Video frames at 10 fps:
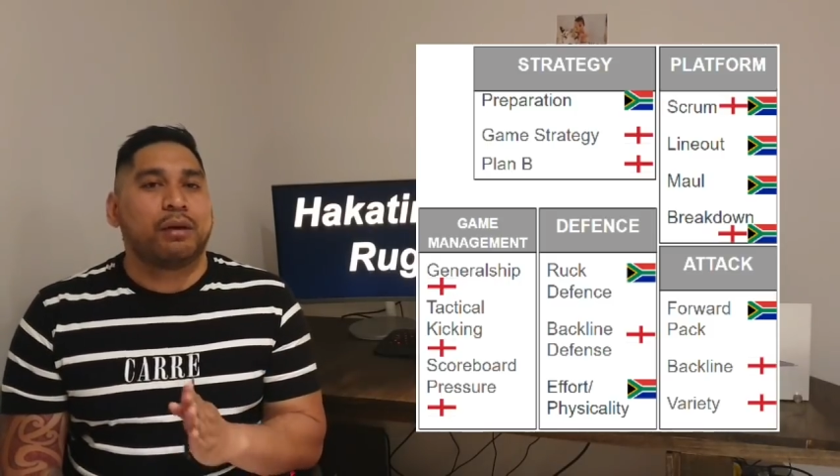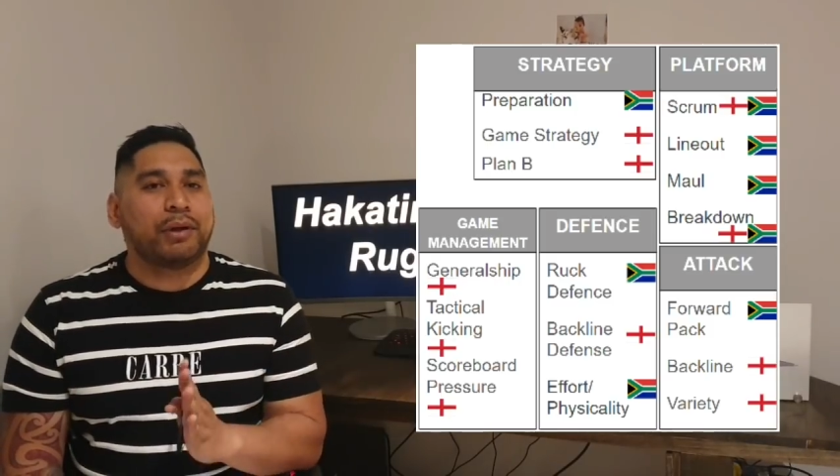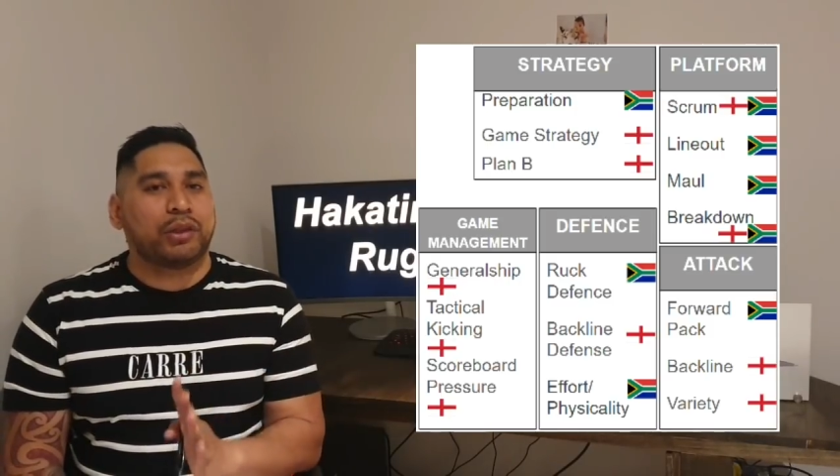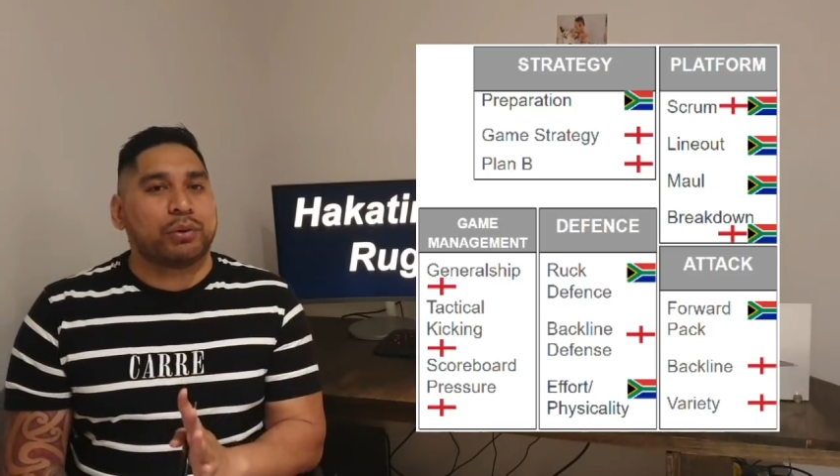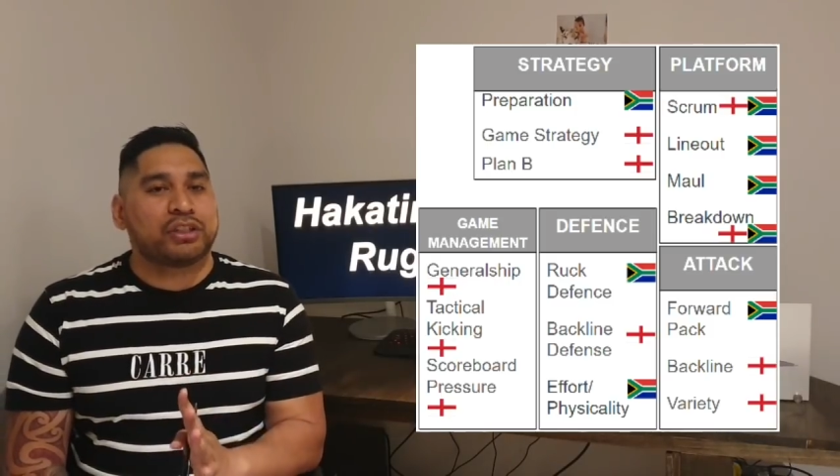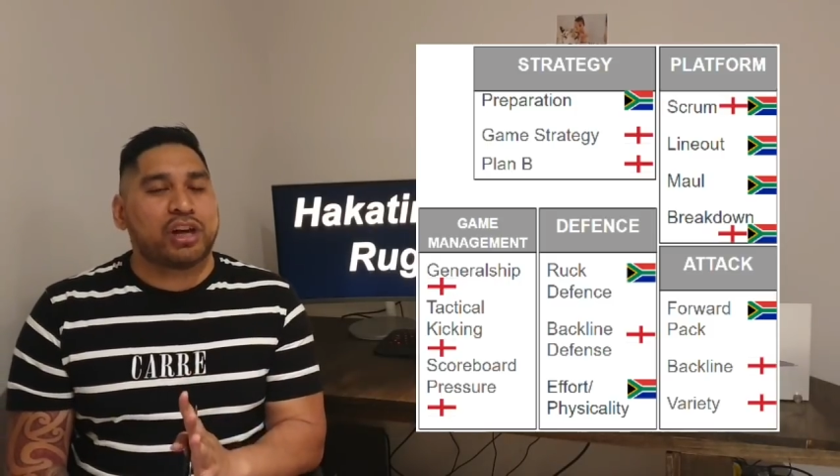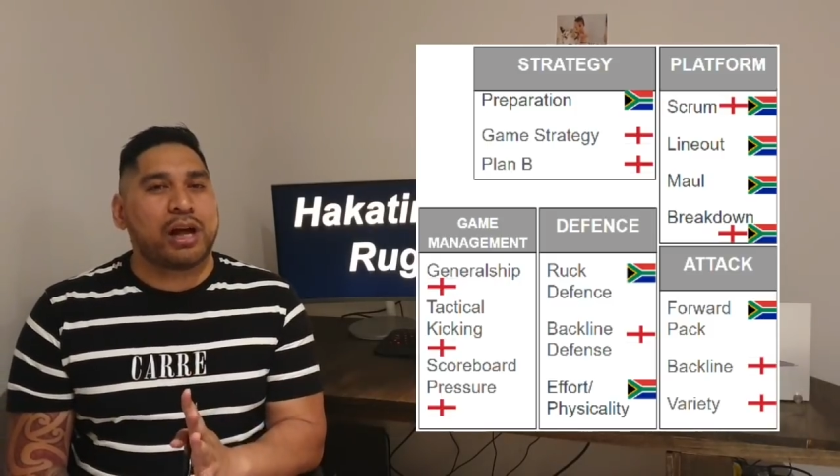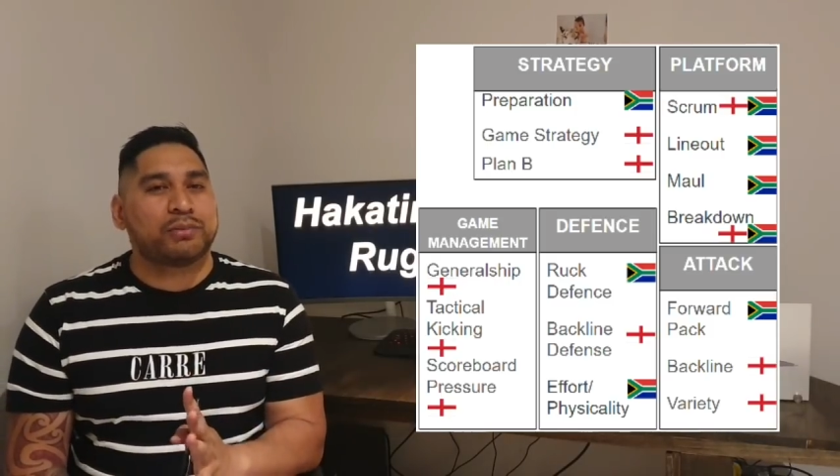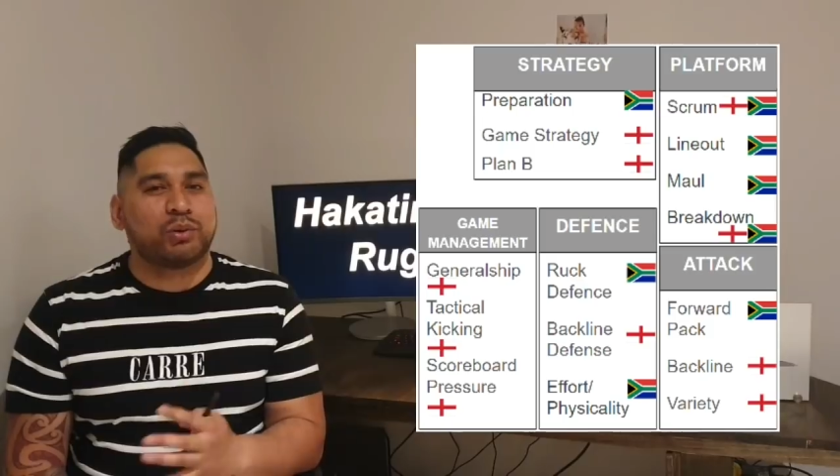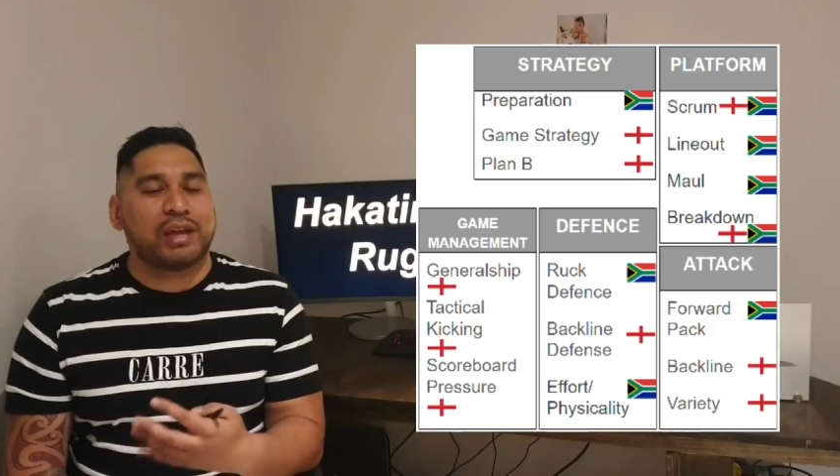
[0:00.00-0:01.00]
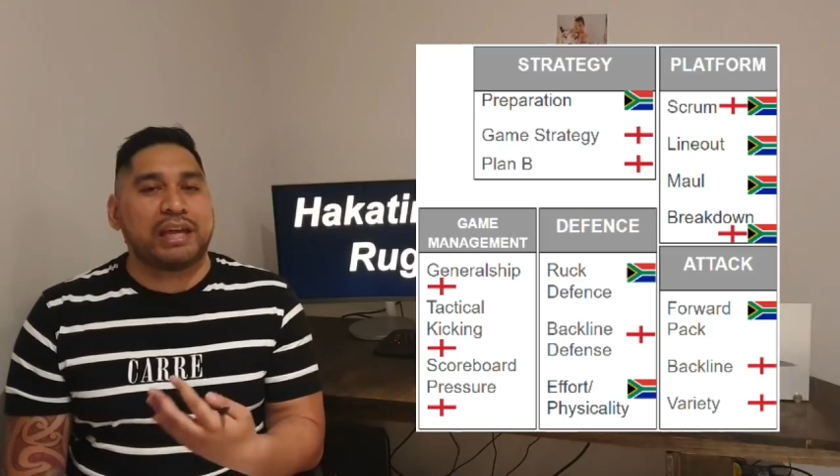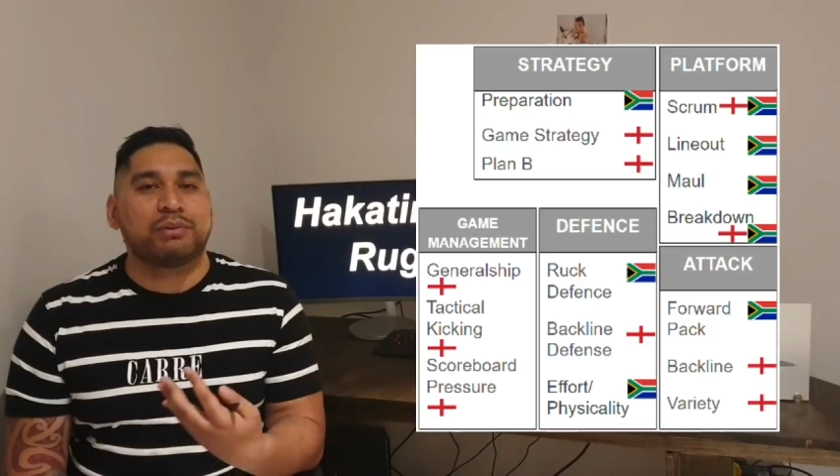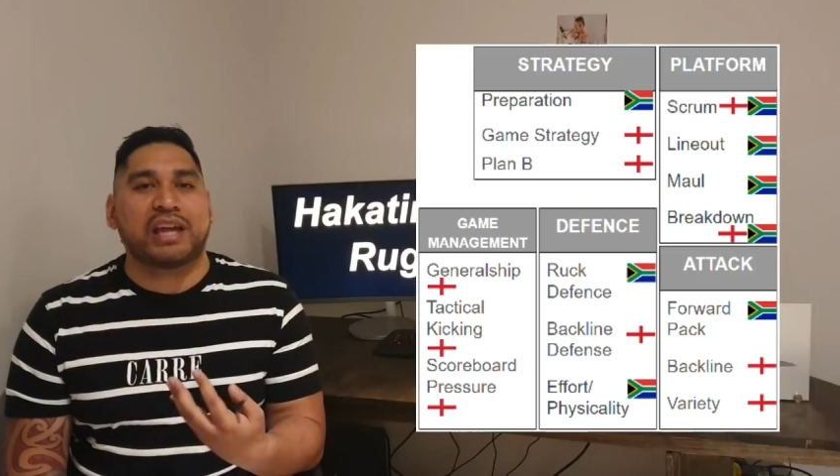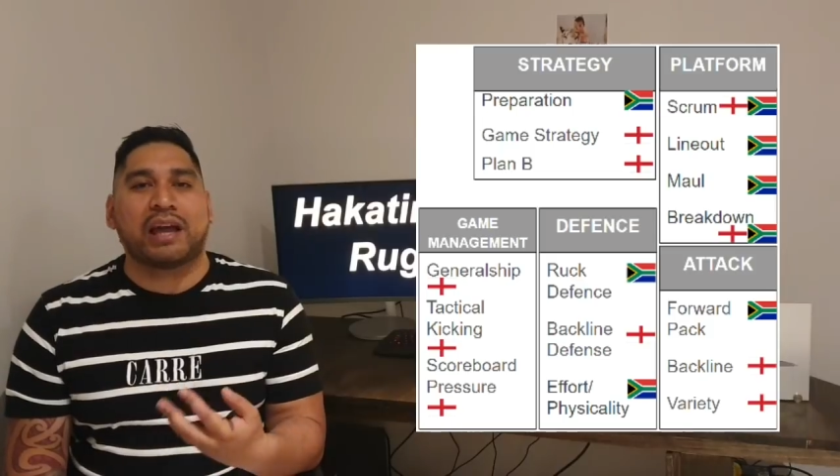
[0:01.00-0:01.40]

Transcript: but there were times where he was